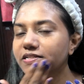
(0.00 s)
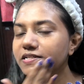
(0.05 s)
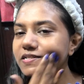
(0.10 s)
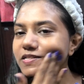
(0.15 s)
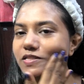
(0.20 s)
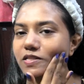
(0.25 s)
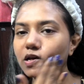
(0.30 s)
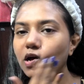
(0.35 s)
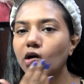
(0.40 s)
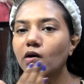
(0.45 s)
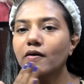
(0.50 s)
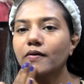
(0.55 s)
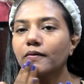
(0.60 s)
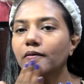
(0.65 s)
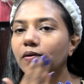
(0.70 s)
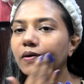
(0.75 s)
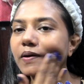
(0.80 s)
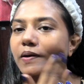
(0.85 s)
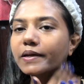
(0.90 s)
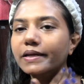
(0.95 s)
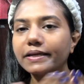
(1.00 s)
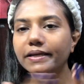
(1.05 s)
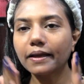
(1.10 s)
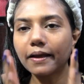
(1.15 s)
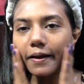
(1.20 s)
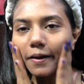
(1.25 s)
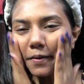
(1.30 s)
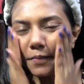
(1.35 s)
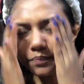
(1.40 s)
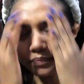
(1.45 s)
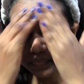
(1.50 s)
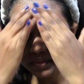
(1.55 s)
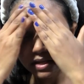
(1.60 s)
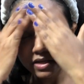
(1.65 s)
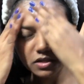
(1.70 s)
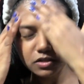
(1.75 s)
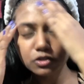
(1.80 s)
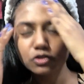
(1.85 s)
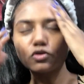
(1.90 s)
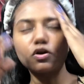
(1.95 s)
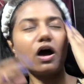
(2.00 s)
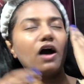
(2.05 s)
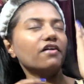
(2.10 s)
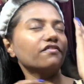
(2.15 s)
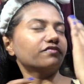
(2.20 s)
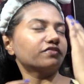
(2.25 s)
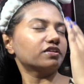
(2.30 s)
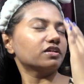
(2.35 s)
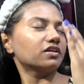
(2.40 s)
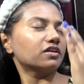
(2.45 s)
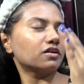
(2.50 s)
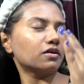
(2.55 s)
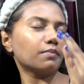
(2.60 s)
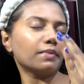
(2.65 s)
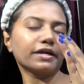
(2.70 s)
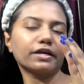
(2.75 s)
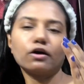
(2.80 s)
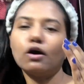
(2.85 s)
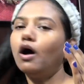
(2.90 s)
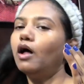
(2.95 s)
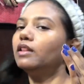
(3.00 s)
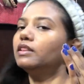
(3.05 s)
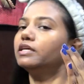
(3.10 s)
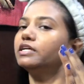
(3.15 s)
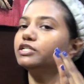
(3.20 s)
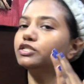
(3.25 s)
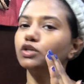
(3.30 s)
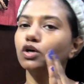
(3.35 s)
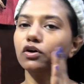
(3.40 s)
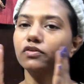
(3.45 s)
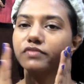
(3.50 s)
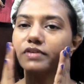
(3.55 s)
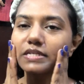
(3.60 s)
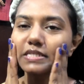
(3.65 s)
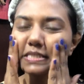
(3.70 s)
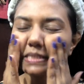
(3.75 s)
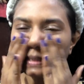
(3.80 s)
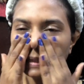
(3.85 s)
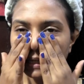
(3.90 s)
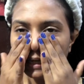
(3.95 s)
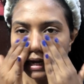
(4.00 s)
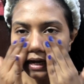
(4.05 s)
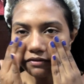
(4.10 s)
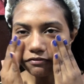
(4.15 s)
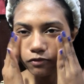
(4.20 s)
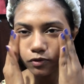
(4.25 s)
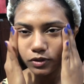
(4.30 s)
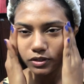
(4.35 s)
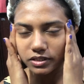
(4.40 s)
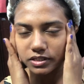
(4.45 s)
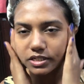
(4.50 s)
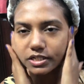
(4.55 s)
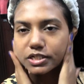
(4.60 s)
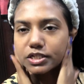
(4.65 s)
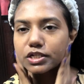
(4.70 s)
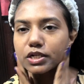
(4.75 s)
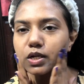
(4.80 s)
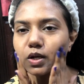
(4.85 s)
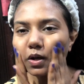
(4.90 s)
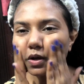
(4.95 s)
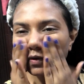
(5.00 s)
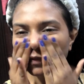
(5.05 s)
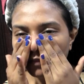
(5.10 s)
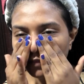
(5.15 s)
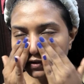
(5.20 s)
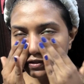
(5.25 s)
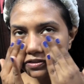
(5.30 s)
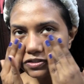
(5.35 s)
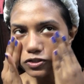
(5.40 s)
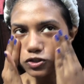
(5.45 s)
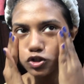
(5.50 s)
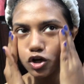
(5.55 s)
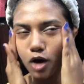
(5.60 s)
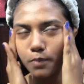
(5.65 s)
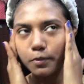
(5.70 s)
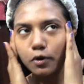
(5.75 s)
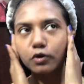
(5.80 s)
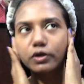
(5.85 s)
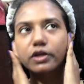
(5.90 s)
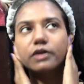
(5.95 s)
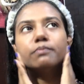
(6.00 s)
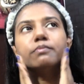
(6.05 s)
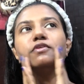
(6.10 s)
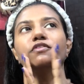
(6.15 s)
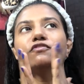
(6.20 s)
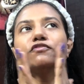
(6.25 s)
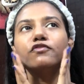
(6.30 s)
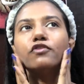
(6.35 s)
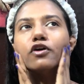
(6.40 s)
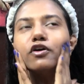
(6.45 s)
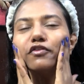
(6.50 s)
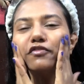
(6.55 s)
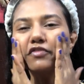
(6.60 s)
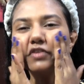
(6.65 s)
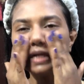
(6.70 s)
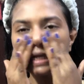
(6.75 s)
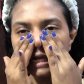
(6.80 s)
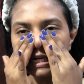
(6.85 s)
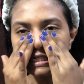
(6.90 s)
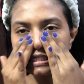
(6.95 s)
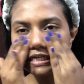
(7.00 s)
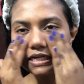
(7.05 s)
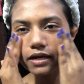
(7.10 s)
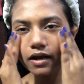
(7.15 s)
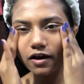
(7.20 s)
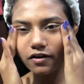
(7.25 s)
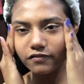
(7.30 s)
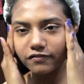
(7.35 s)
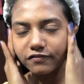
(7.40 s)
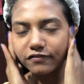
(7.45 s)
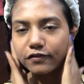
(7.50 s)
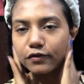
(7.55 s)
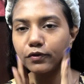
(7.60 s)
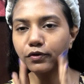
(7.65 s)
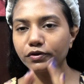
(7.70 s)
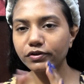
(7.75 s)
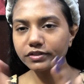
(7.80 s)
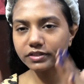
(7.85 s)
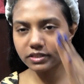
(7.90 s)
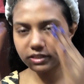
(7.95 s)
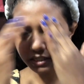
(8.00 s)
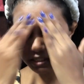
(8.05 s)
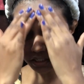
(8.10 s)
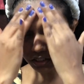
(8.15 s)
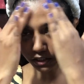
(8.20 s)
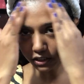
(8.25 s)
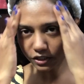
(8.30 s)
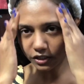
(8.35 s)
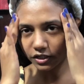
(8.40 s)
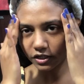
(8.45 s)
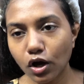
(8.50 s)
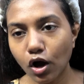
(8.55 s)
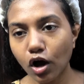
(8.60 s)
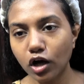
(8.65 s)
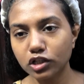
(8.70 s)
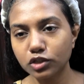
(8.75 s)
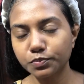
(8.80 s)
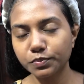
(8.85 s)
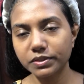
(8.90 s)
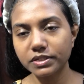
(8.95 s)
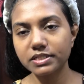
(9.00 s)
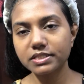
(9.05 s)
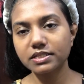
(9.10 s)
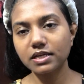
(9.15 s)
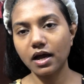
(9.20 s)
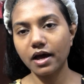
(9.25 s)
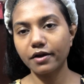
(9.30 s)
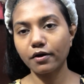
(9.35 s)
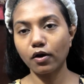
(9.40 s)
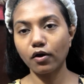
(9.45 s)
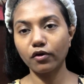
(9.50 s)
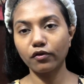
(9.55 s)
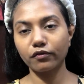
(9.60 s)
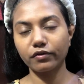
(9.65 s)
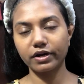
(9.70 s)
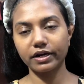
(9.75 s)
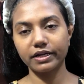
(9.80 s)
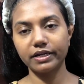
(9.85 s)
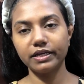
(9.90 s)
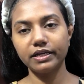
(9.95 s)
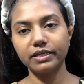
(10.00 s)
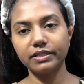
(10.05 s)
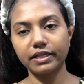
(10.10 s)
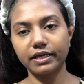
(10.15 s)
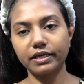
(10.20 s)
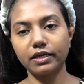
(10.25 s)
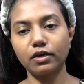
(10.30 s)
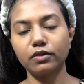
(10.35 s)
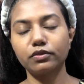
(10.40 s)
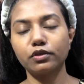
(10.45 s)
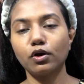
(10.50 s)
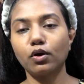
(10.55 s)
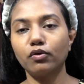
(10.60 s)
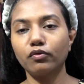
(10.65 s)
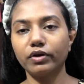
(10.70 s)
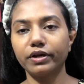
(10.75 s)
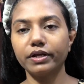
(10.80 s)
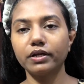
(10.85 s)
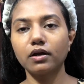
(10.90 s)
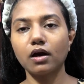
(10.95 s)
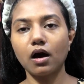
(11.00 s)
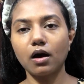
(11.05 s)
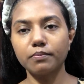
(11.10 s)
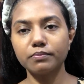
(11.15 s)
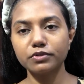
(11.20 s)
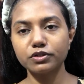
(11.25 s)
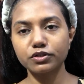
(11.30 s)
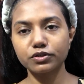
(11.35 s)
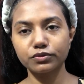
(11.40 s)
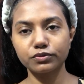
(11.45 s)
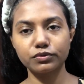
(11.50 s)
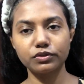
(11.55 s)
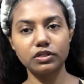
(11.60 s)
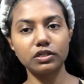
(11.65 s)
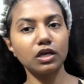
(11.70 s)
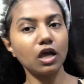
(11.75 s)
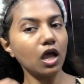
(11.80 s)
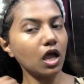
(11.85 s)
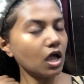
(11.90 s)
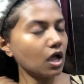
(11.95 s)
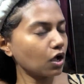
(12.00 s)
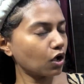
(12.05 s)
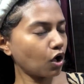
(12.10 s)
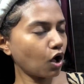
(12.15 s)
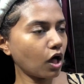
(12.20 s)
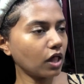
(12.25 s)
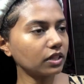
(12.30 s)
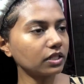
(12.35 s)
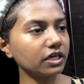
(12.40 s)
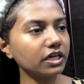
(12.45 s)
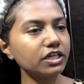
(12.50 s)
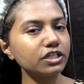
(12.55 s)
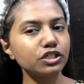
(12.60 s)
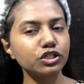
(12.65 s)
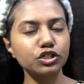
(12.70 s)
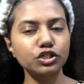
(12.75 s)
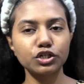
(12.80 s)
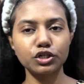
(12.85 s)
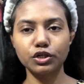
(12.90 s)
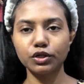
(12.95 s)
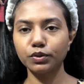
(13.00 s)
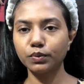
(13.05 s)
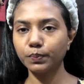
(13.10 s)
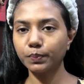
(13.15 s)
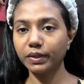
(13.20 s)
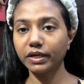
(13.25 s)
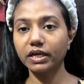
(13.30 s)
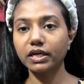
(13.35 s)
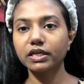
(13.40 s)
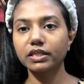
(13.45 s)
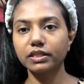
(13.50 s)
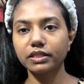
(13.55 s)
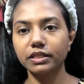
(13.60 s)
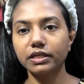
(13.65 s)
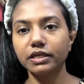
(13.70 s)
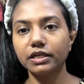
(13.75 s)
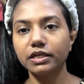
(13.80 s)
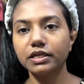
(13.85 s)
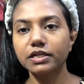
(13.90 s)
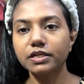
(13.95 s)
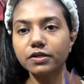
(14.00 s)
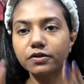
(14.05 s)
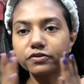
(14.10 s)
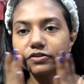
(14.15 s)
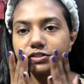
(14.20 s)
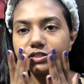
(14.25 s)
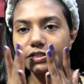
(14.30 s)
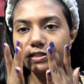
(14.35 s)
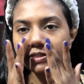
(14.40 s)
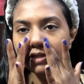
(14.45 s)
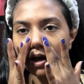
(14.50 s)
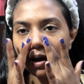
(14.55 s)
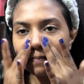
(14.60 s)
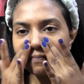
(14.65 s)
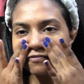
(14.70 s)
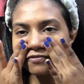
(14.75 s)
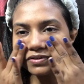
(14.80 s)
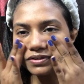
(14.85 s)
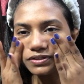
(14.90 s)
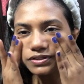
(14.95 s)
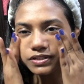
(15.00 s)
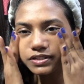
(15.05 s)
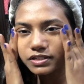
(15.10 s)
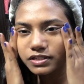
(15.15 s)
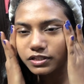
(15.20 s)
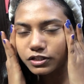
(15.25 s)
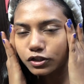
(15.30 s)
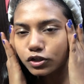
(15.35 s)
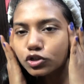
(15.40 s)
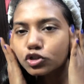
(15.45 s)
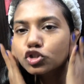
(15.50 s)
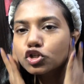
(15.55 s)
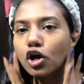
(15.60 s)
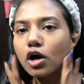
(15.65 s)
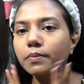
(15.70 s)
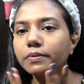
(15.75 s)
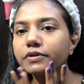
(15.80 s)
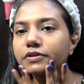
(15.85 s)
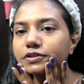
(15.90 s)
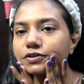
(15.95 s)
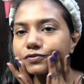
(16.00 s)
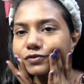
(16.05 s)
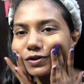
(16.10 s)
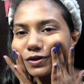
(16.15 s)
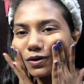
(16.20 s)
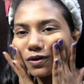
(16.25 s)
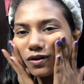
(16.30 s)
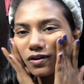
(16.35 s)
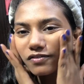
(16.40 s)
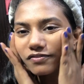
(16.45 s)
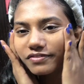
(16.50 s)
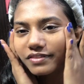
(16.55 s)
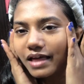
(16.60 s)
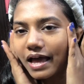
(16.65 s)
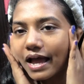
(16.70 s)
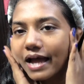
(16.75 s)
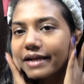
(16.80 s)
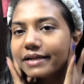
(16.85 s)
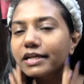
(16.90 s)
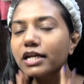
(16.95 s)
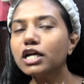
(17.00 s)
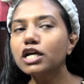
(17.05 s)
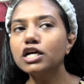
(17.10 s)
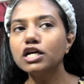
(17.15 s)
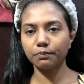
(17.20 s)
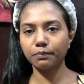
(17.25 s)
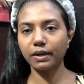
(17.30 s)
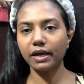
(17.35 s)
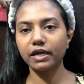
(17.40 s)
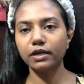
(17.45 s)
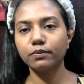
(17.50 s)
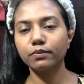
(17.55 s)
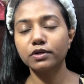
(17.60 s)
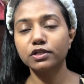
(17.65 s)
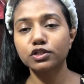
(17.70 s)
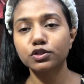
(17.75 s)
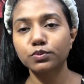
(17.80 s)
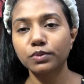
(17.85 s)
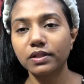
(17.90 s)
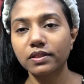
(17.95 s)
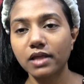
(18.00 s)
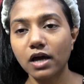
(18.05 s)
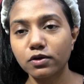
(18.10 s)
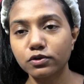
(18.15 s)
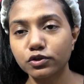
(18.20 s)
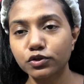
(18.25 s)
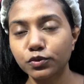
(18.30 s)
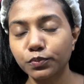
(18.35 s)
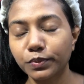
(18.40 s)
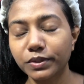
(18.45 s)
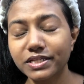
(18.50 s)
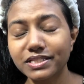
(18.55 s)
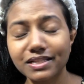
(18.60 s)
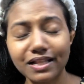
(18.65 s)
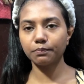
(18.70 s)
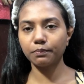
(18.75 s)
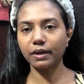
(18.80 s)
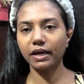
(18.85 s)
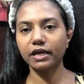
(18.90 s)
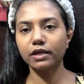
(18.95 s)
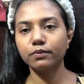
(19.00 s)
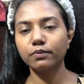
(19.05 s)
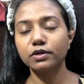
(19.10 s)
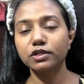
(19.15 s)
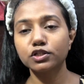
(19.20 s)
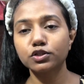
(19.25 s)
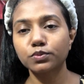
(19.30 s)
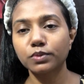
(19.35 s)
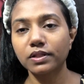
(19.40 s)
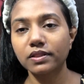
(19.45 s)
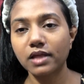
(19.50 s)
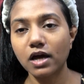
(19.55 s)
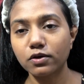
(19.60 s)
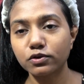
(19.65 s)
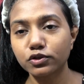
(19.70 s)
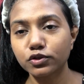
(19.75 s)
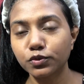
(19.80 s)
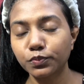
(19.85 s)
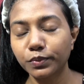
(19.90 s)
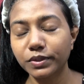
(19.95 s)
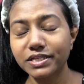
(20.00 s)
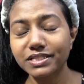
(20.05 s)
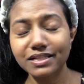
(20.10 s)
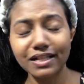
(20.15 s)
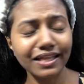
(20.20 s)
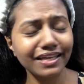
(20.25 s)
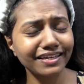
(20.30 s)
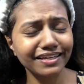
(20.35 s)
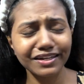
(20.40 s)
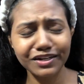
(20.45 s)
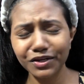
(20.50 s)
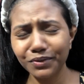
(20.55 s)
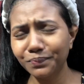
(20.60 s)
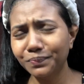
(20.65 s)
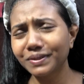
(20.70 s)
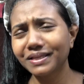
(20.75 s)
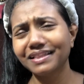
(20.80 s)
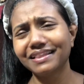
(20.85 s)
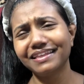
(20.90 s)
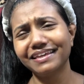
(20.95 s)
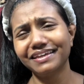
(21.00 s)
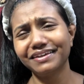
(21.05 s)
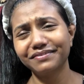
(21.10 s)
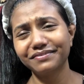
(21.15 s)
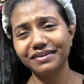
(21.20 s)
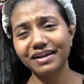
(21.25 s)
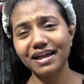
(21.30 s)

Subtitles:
So yeah. So after my college, obviously I wanted to look for the job. Okay, before finishing our 4th year, hospitals are already, they already come to the college to pick the nurses up for the, you know, job interview and all of that. Pay was 12,000 rupees. Pay was 12,000. Can you believe?